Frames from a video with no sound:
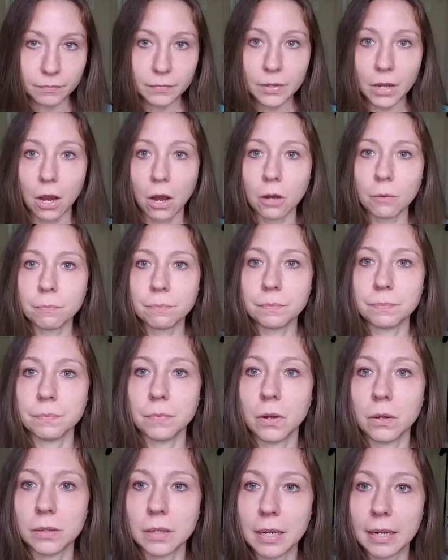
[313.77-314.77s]
oh,
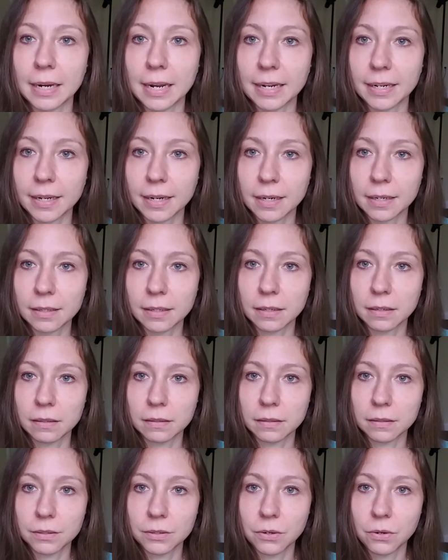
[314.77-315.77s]
hold on. I get a
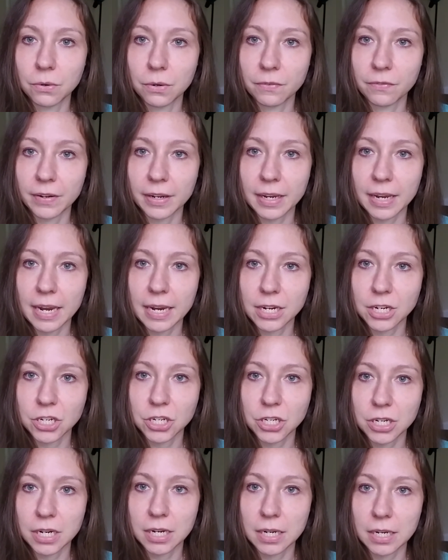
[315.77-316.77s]
little
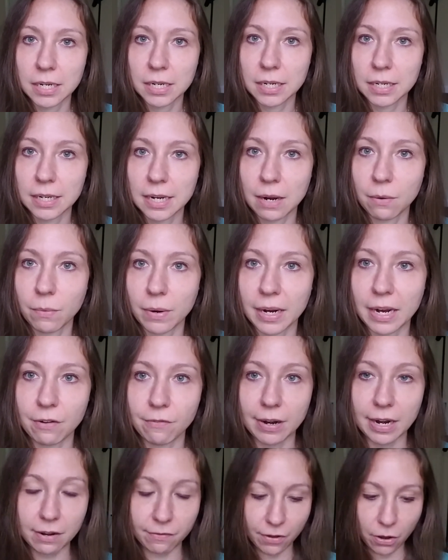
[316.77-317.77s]
notification I want to get
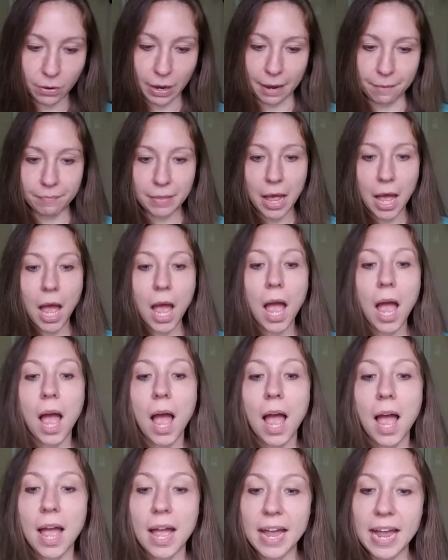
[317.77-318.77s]
rid of. Okay.
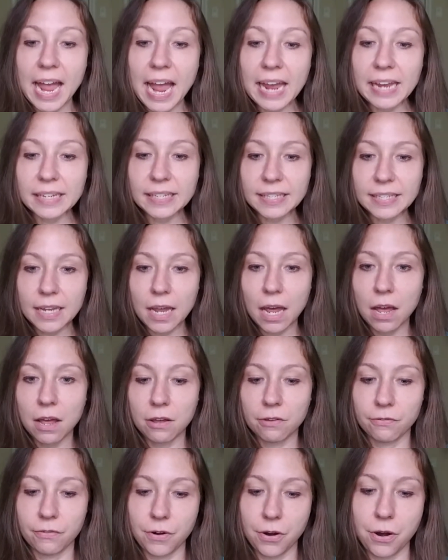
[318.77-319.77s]
Ace
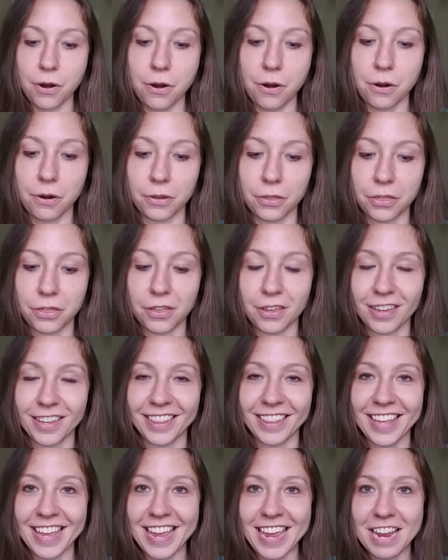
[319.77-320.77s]
of Earth,
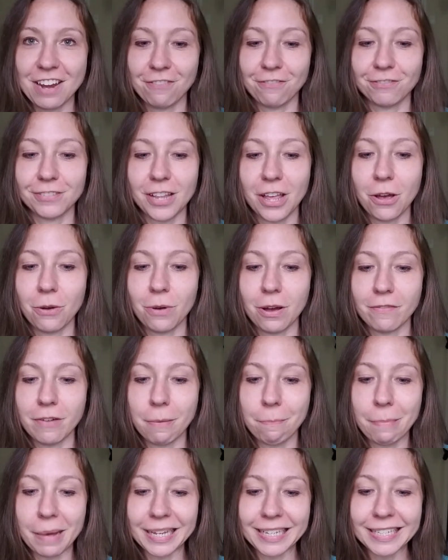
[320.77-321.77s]
the inflow of
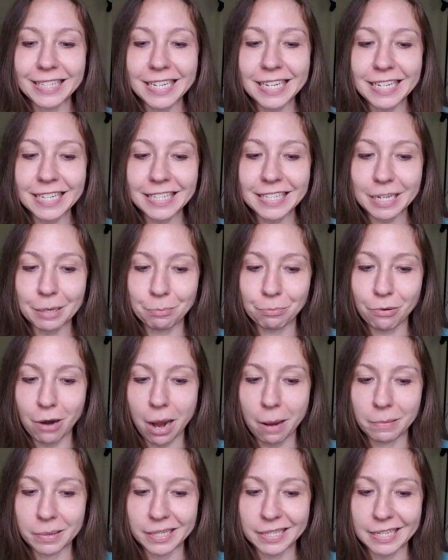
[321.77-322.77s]
abundance, a
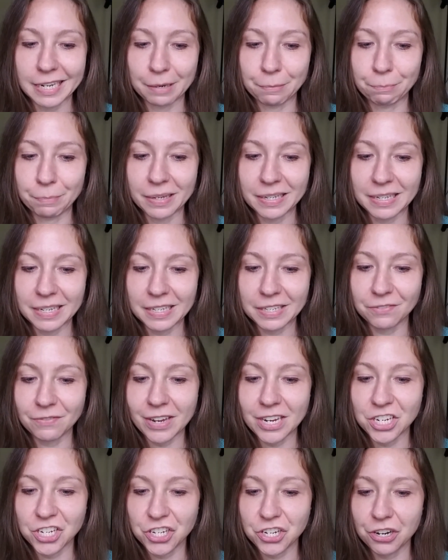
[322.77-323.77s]
promising business
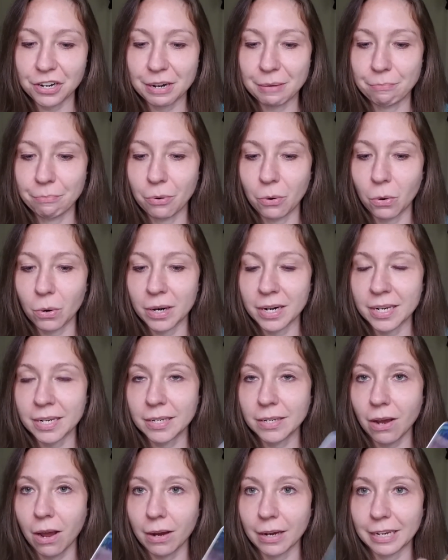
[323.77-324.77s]
venture, important
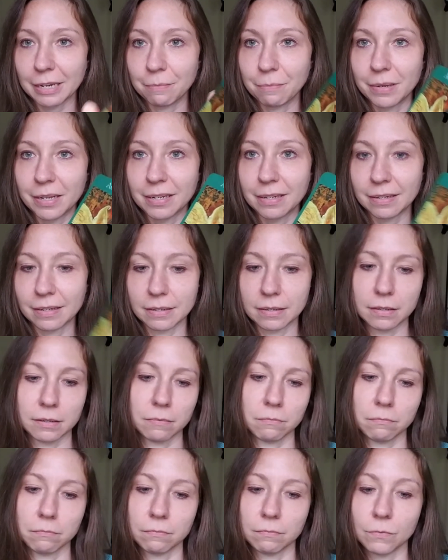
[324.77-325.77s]
documents
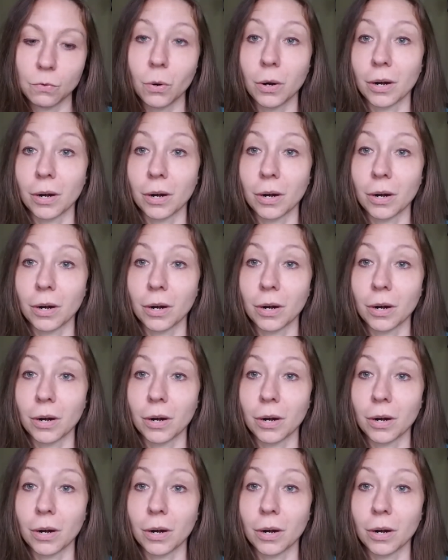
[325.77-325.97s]
or